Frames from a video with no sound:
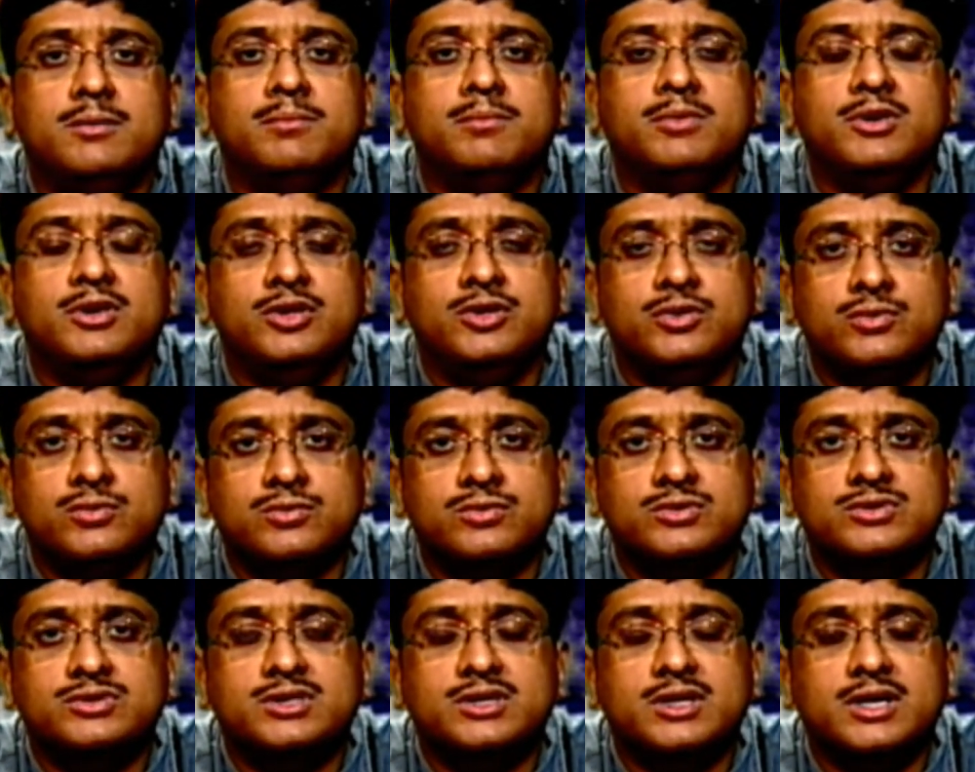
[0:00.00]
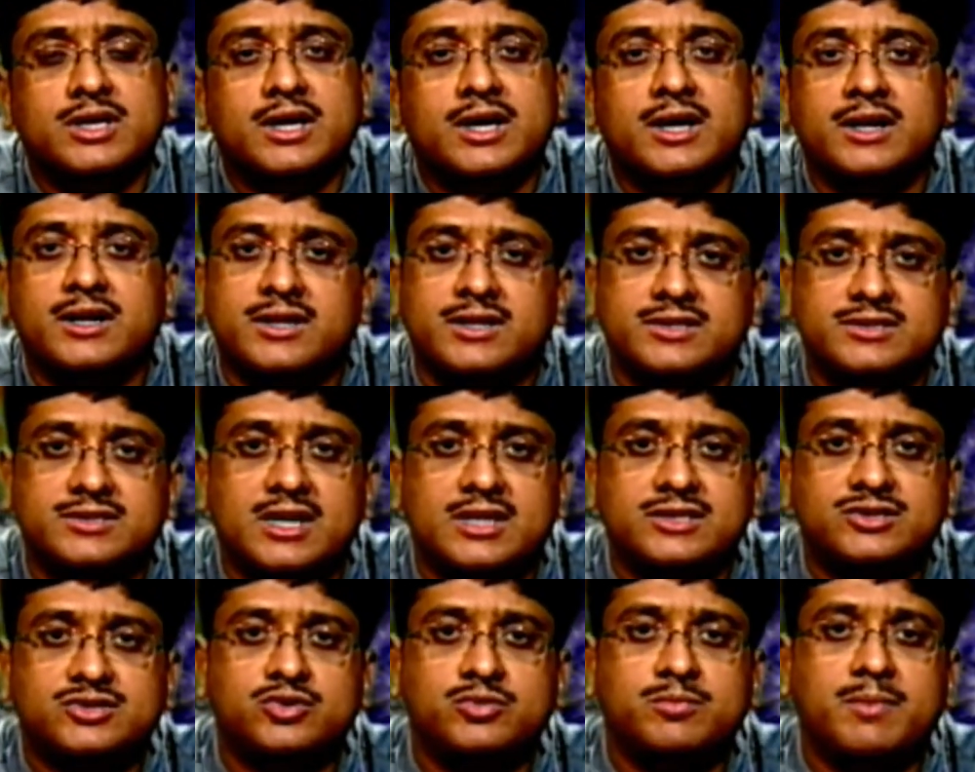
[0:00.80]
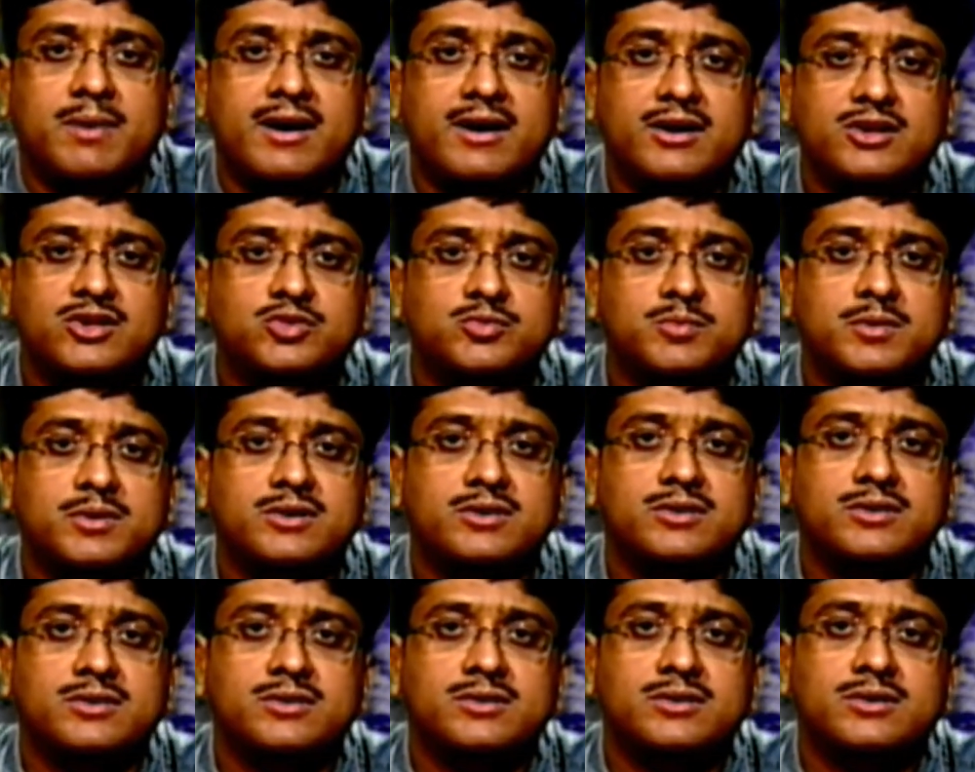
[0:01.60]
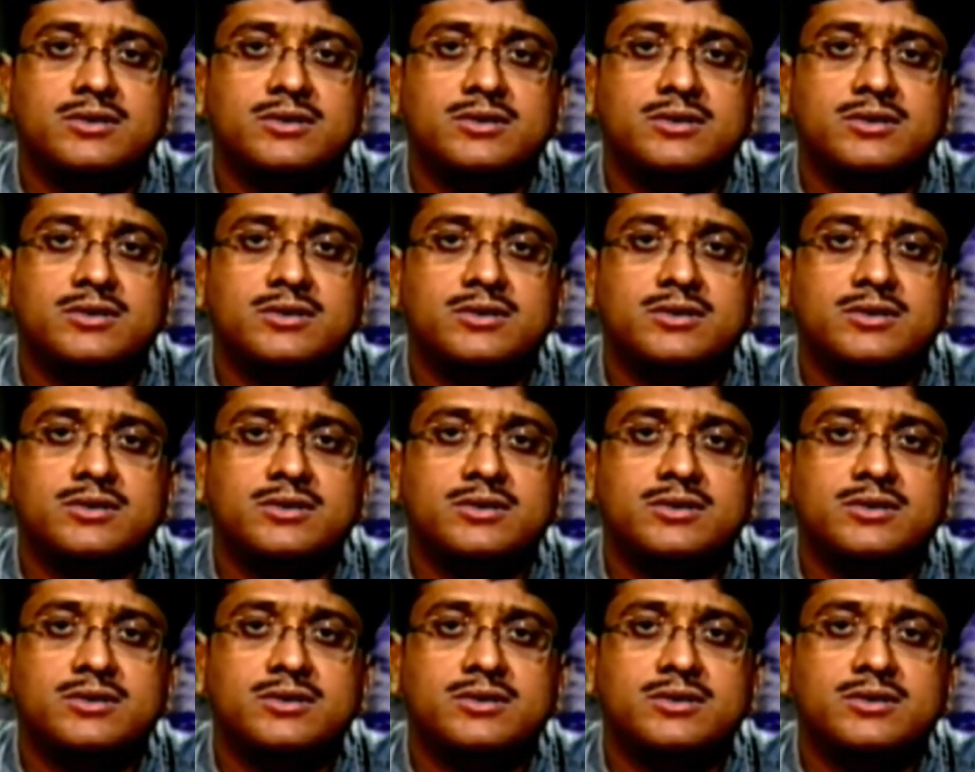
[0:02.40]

be used in disaster management?